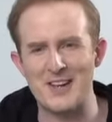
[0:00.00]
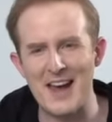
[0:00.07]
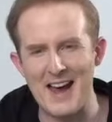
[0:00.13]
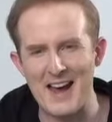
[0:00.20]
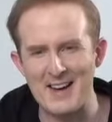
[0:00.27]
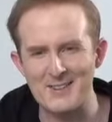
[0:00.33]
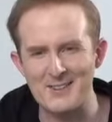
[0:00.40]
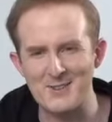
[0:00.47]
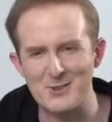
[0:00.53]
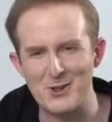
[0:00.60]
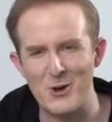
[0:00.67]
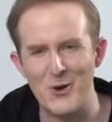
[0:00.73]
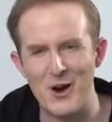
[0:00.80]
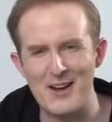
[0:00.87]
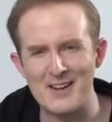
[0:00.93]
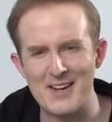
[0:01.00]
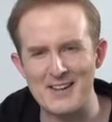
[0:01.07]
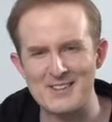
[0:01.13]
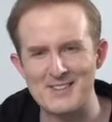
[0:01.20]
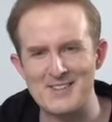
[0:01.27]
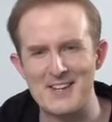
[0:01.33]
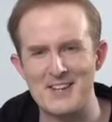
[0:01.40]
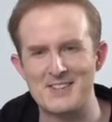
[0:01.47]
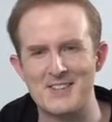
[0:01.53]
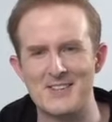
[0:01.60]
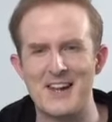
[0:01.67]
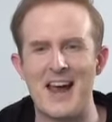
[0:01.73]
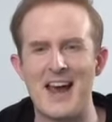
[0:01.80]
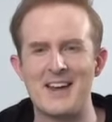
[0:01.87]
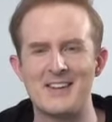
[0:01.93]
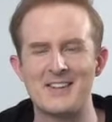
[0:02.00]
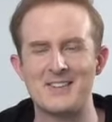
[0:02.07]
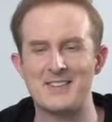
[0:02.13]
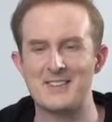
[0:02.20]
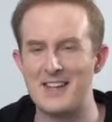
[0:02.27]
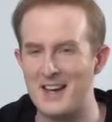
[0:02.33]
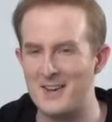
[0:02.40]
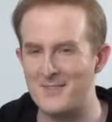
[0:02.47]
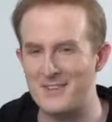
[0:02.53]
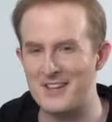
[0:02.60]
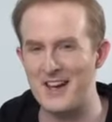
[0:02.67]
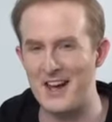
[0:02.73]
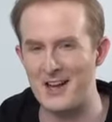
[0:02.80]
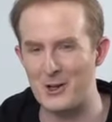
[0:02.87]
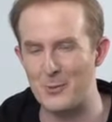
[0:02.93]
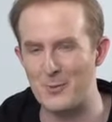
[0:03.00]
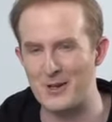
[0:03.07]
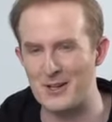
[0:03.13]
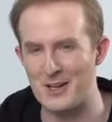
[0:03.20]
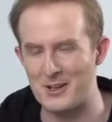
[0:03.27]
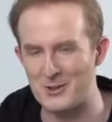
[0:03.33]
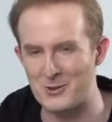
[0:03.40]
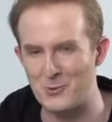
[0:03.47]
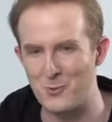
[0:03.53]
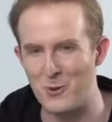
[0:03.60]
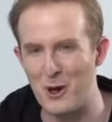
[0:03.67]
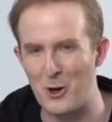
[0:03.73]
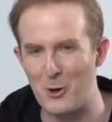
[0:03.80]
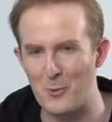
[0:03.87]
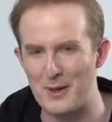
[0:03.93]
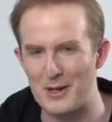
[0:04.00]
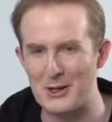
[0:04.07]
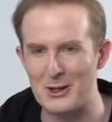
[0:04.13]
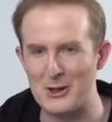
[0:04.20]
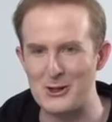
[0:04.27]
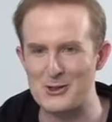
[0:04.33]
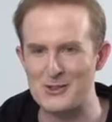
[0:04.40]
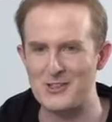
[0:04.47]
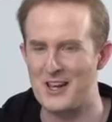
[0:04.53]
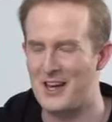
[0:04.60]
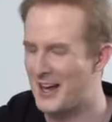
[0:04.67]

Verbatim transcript: gas, so I guess there's an added safety element as well because